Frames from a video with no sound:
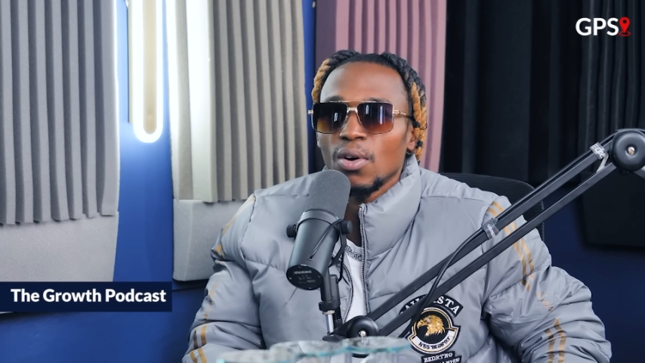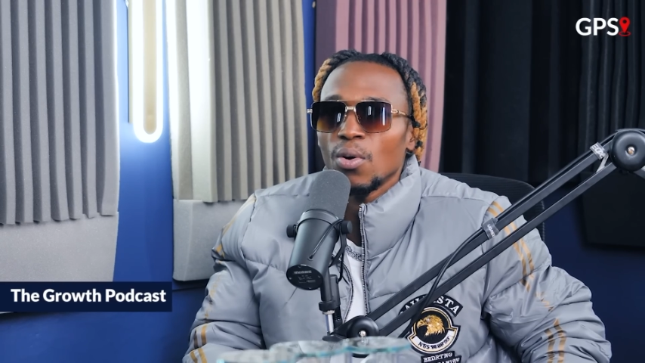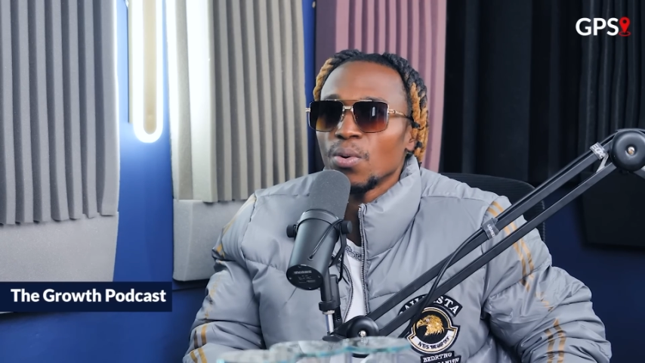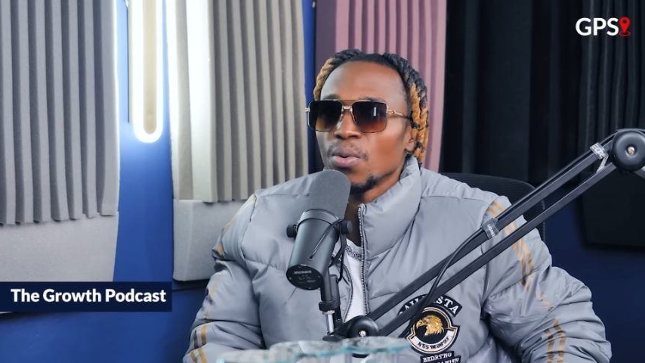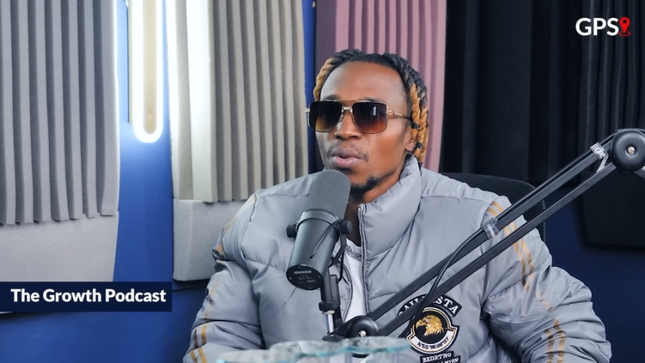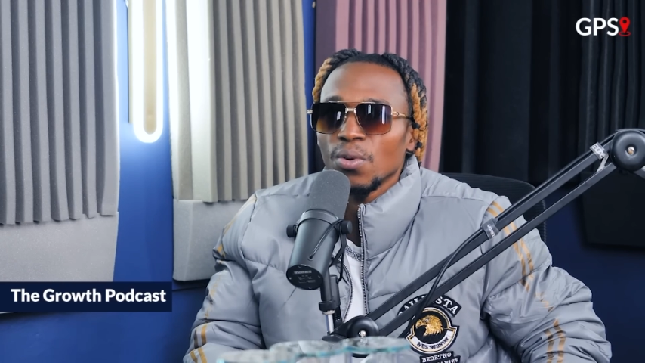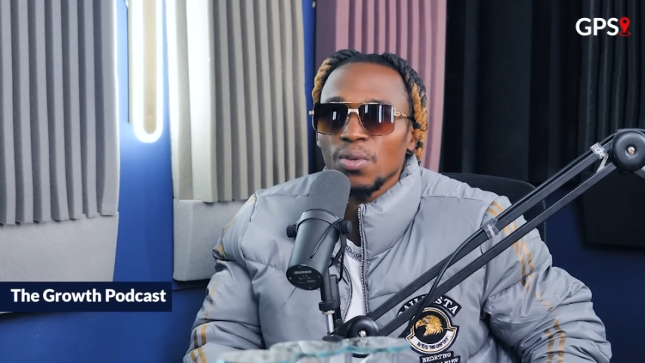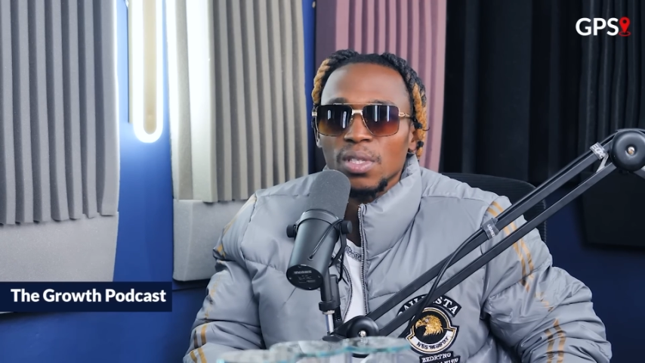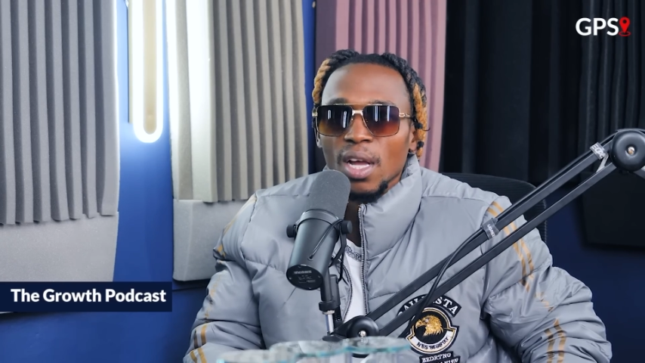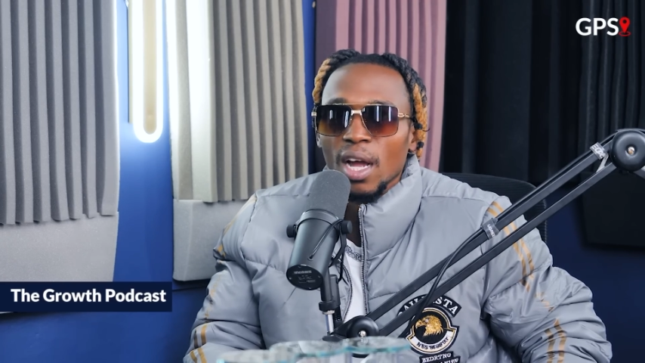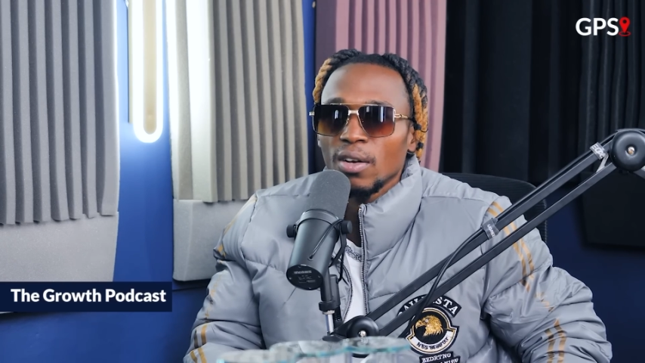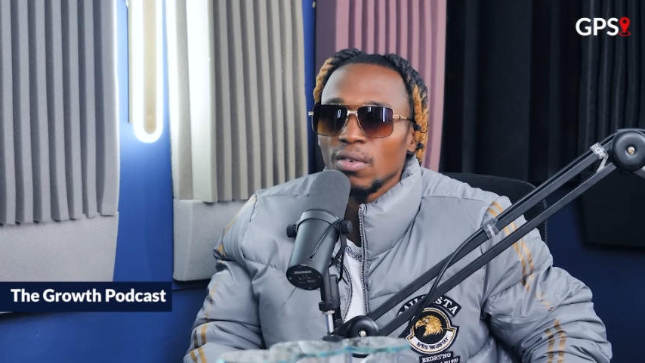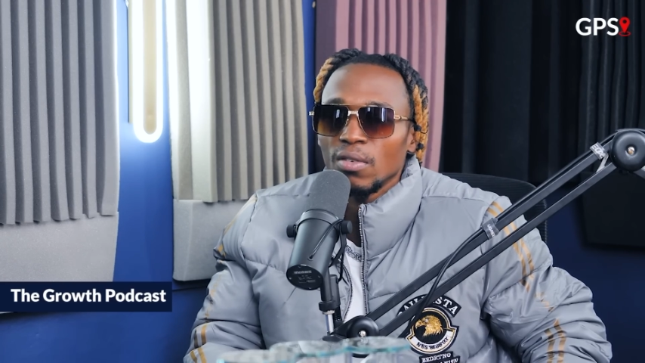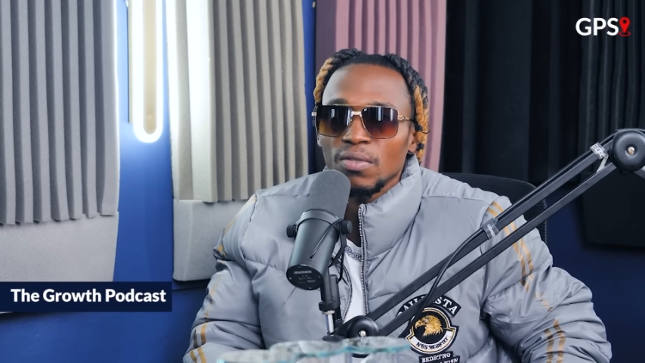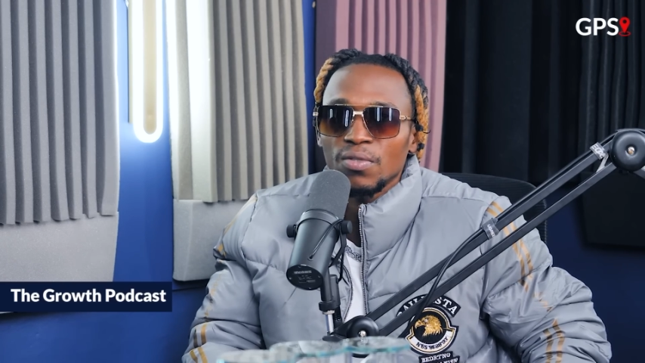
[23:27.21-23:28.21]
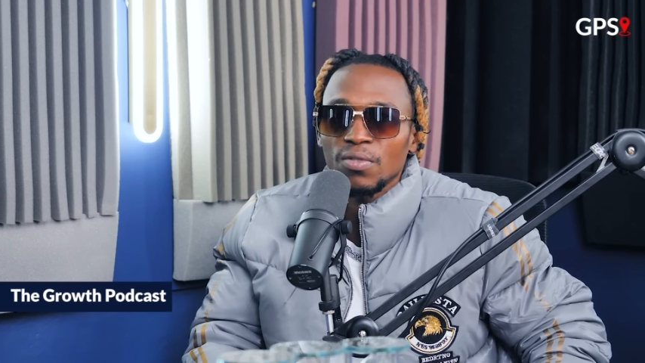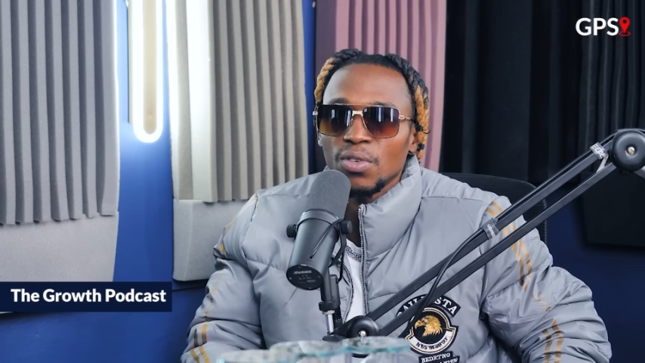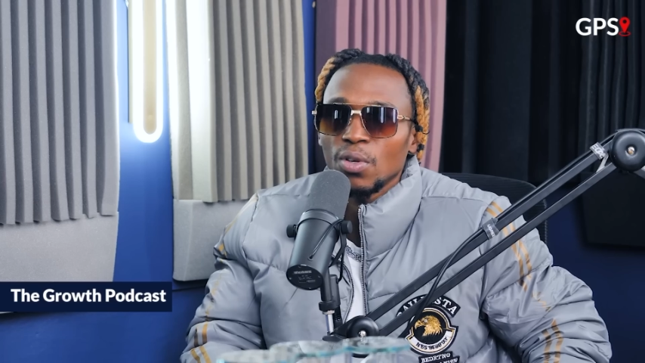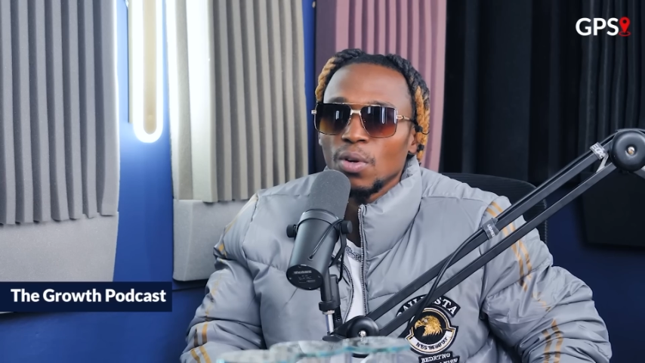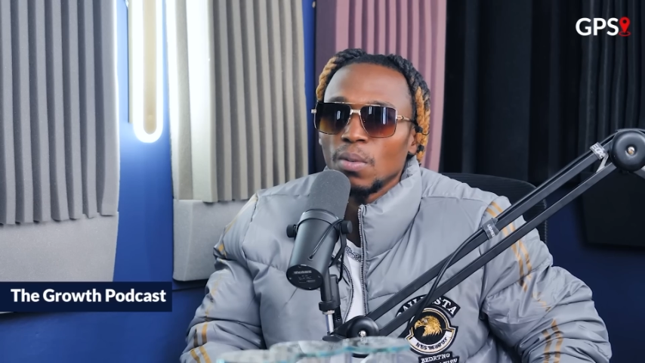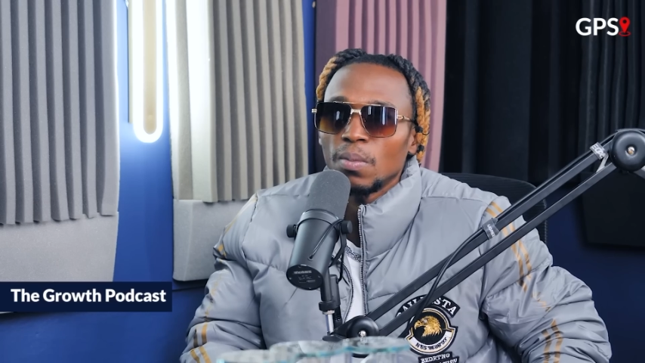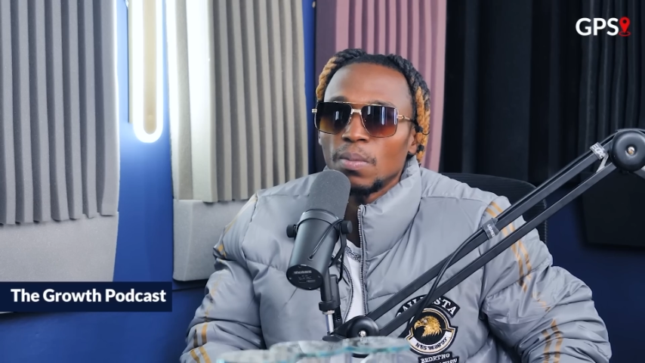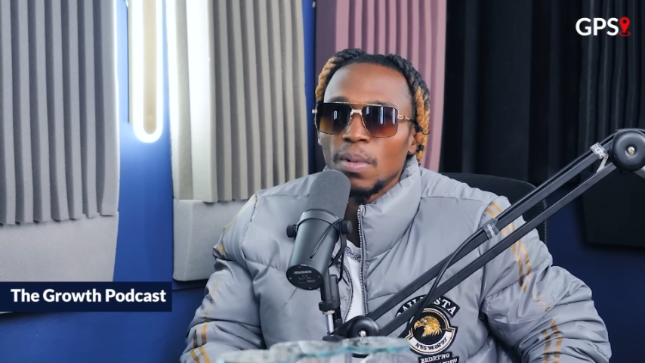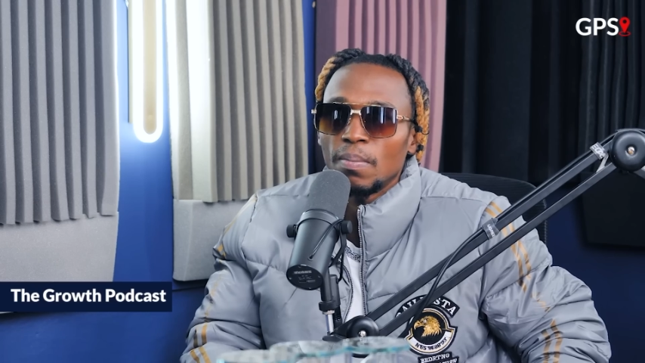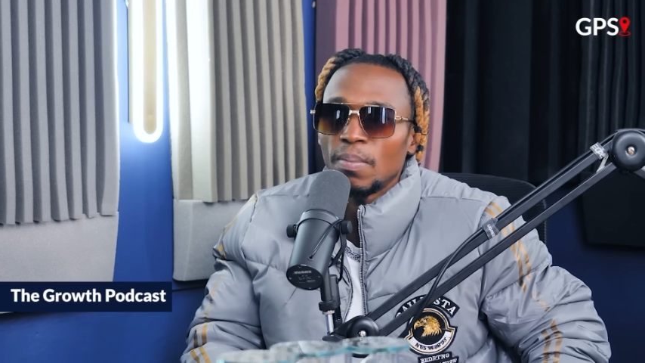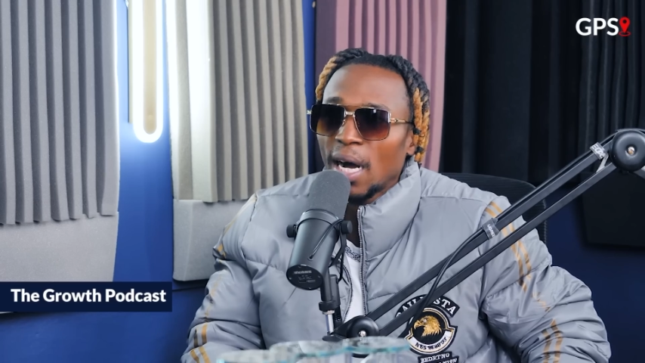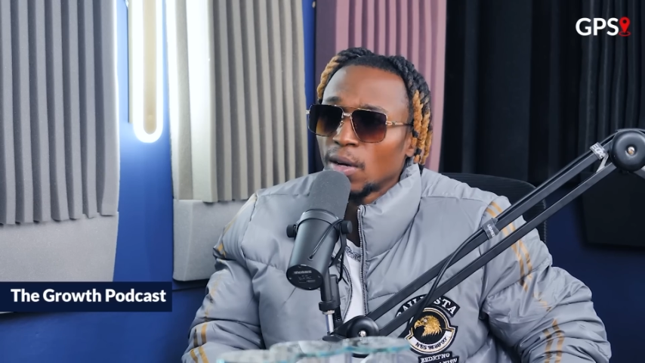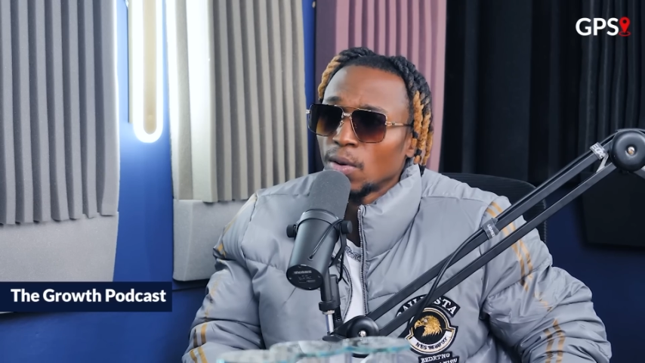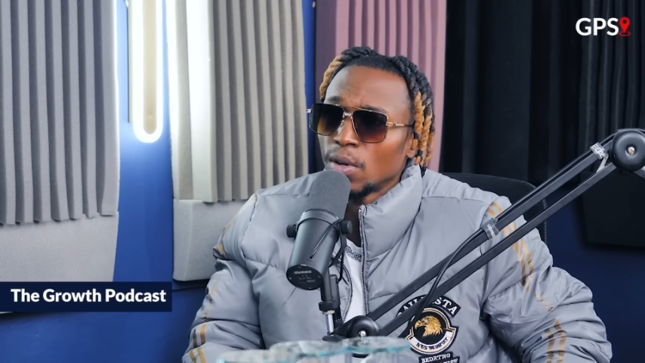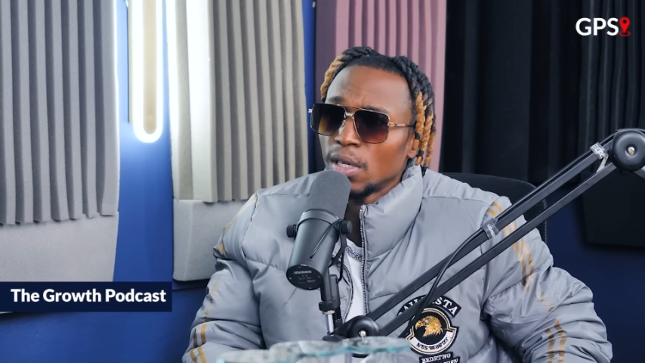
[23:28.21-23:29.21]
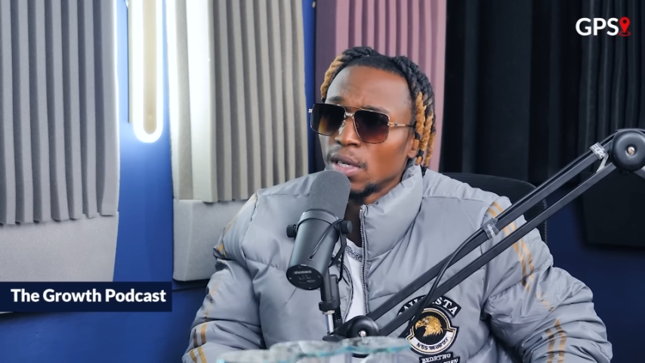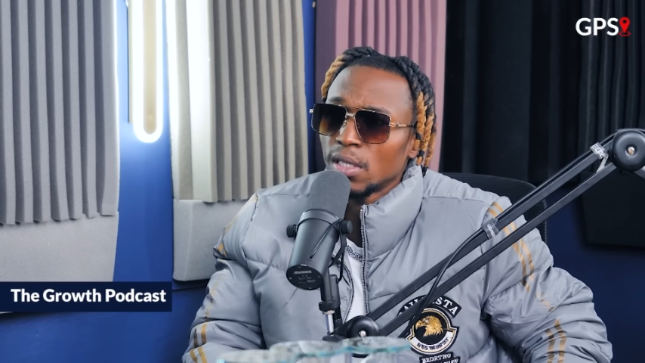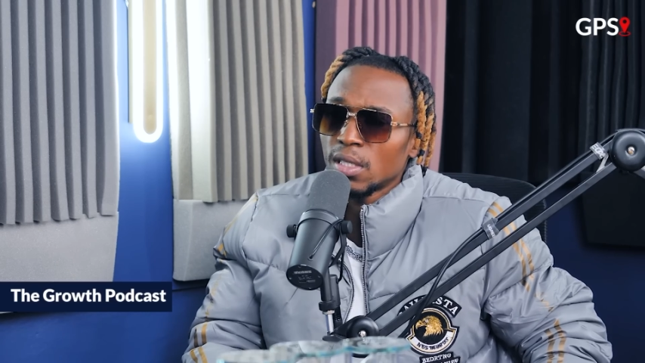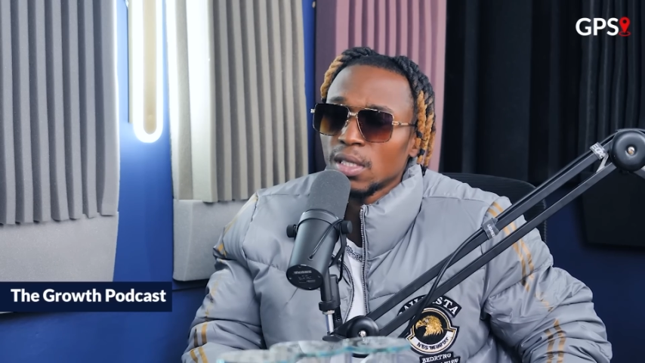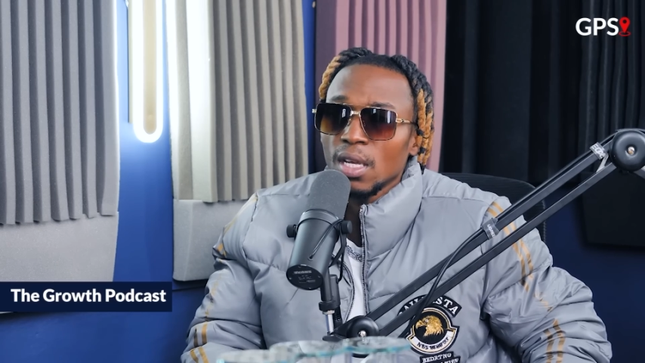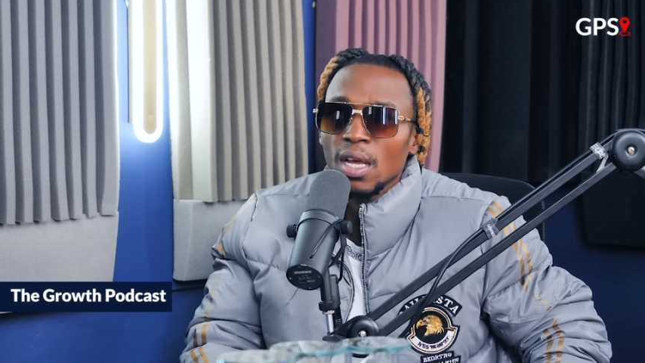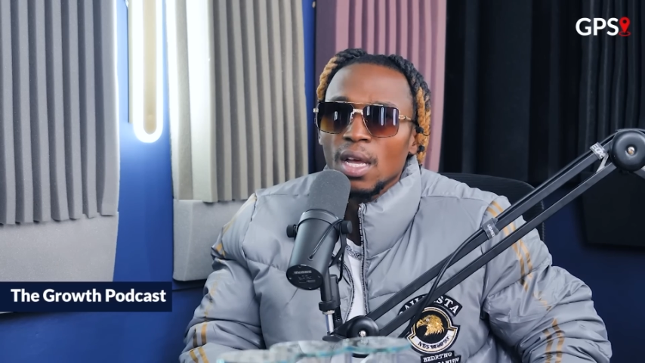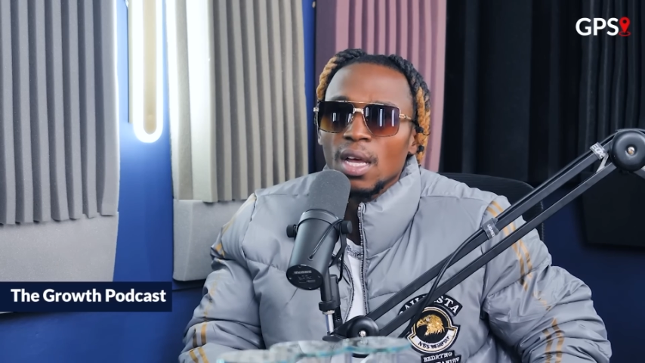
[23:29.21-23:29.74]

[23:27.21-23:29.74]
all those kind of bad words,